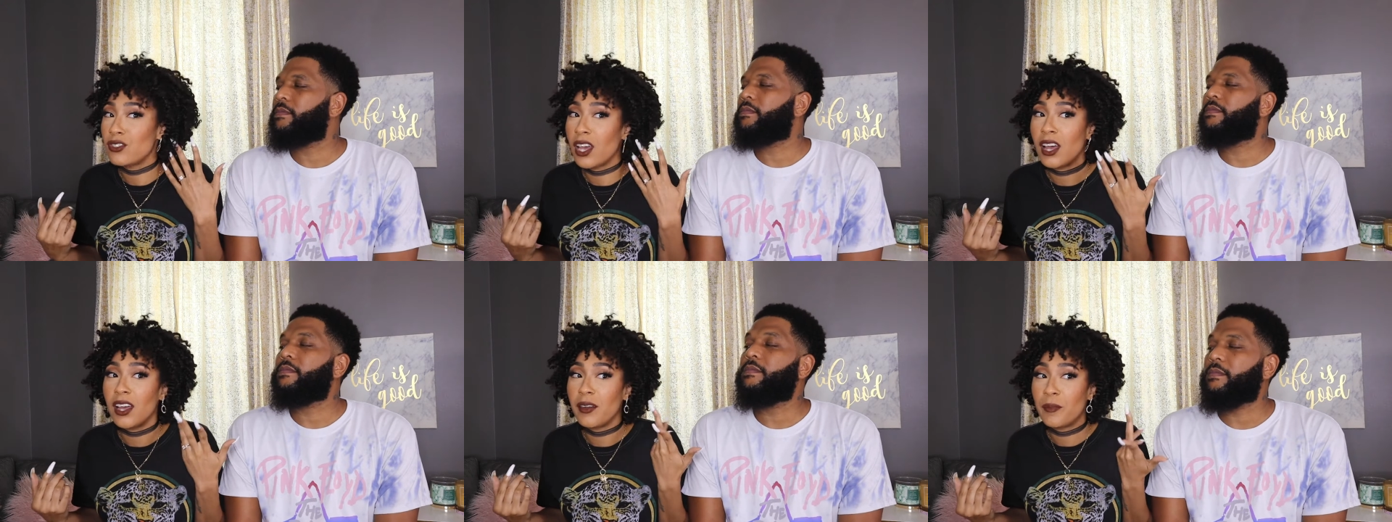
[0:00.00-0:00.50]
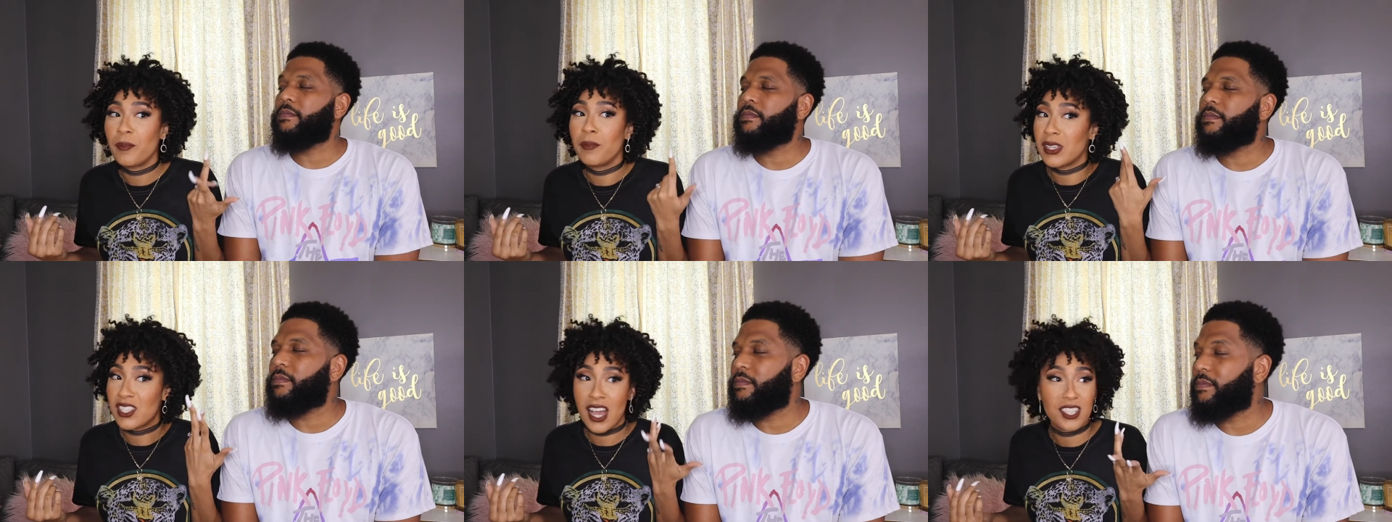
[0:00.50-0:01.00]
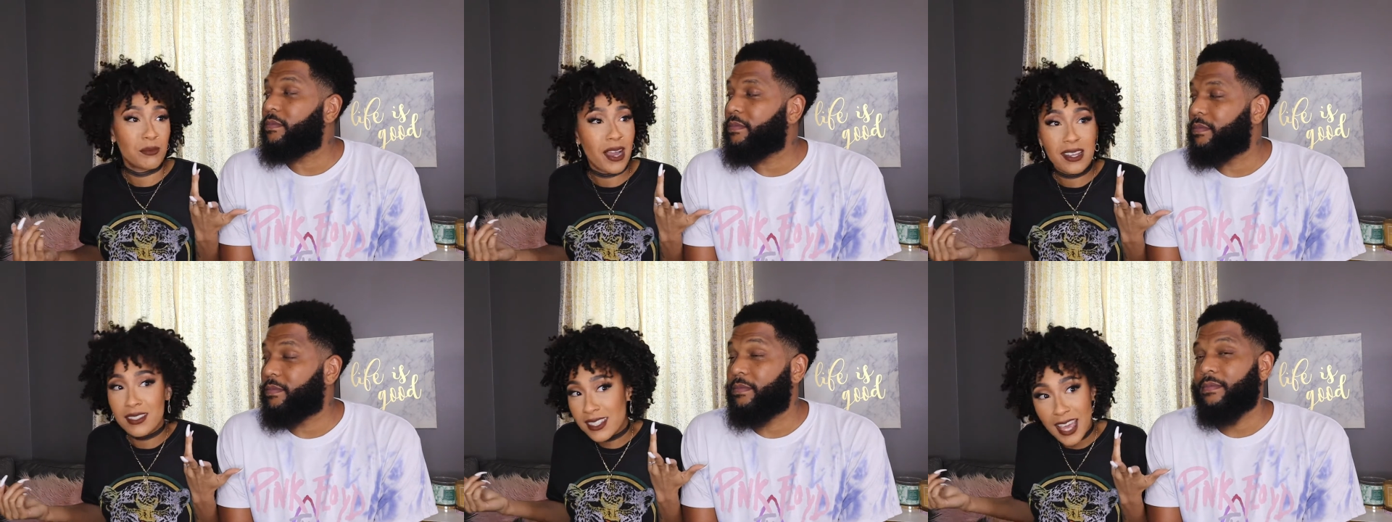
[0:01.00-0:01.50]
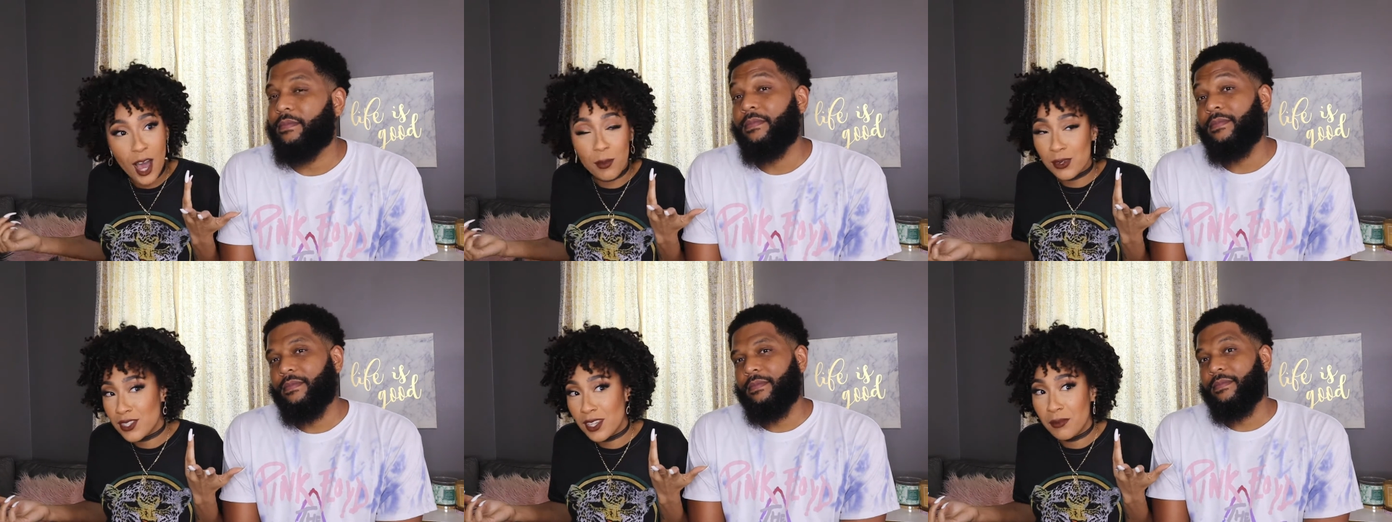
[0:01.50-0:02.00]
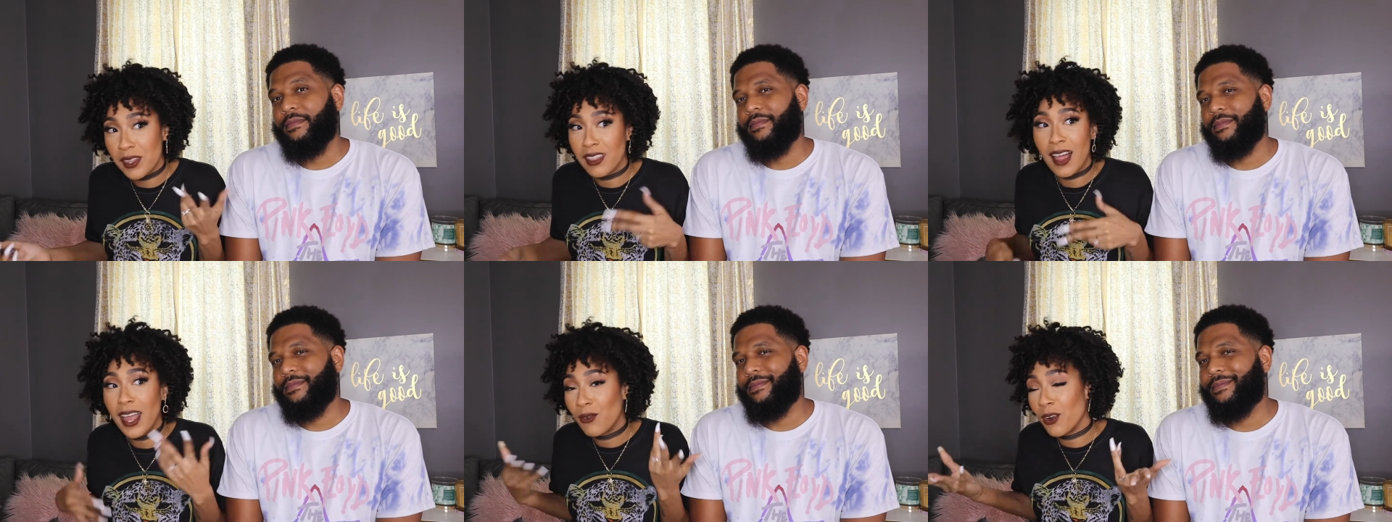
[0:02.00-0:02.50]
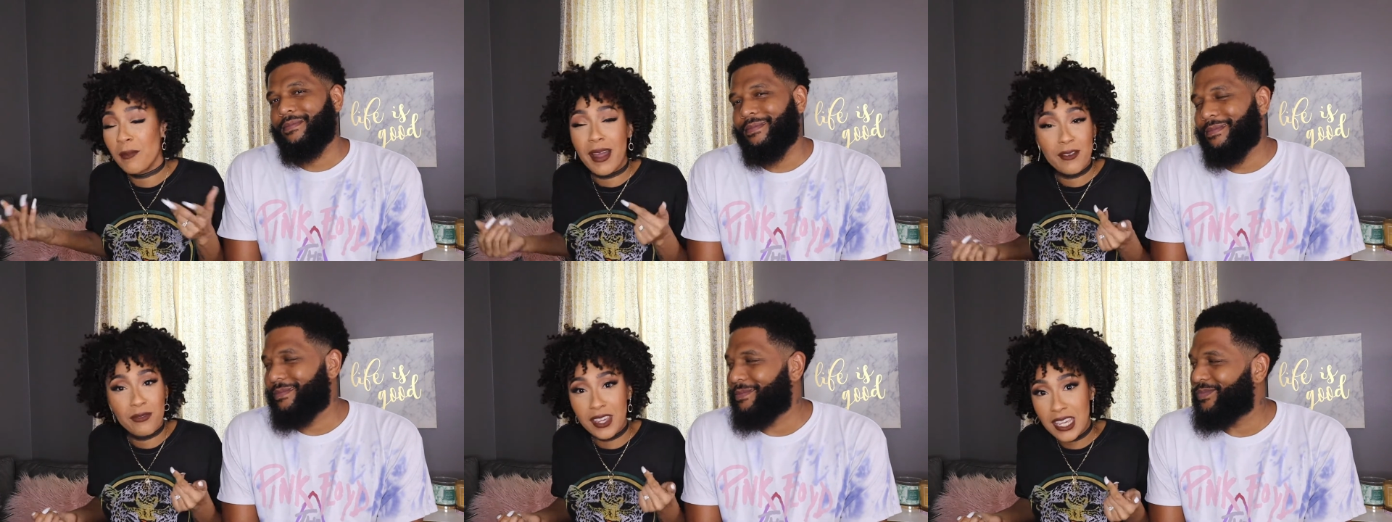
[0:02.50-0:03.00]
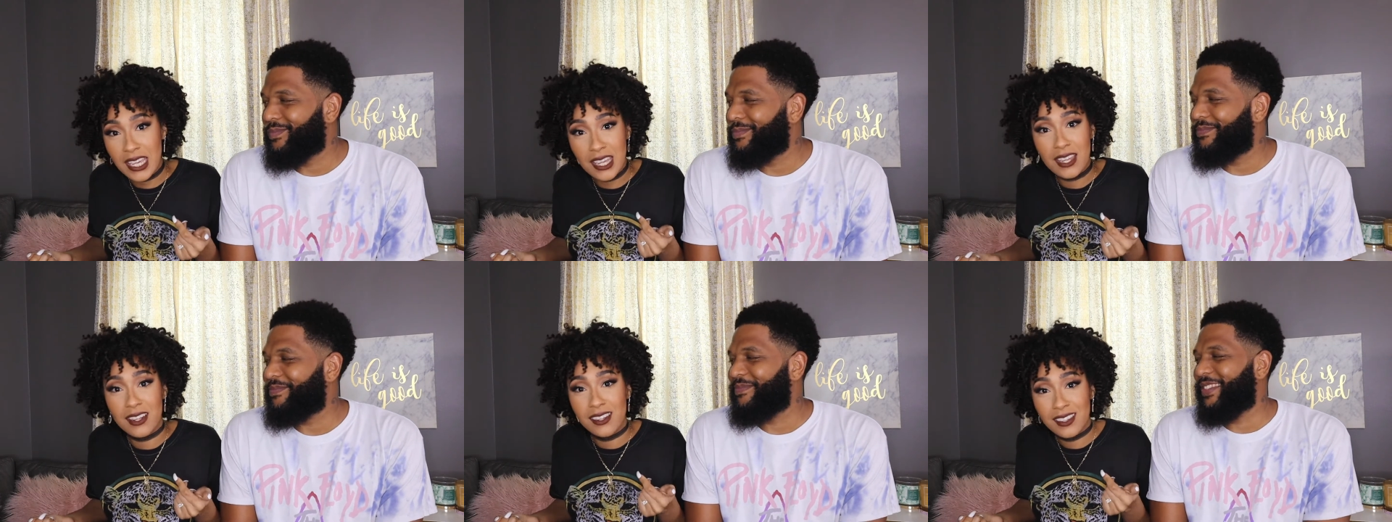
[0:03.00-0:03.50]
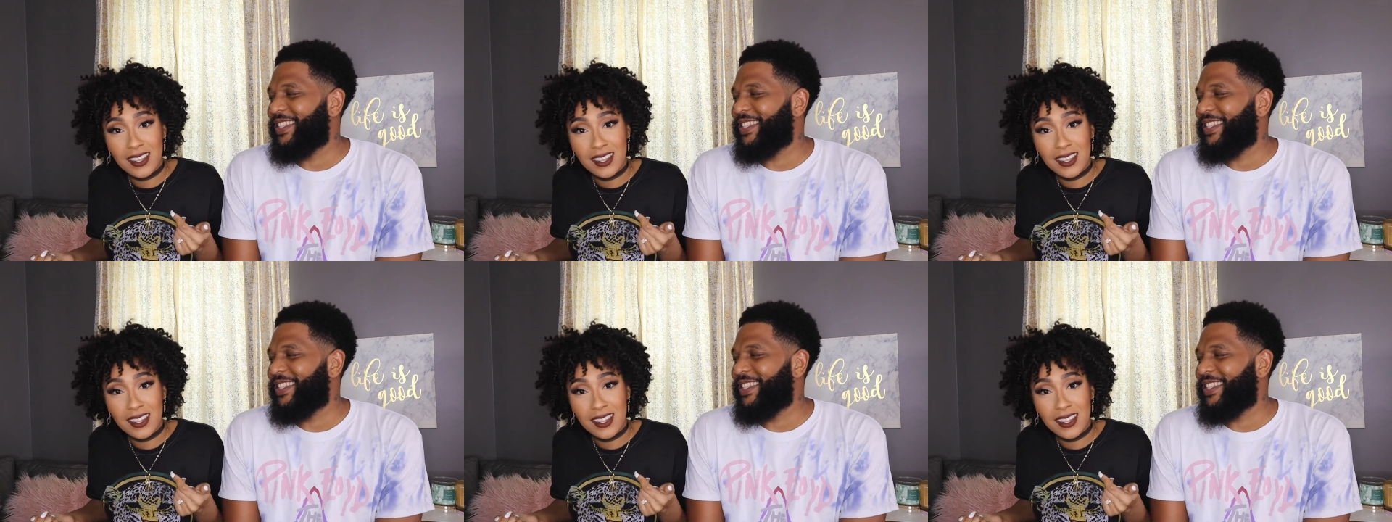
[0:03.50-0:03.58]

Speaker 1: um, massage my scalp or something, like rub my feet.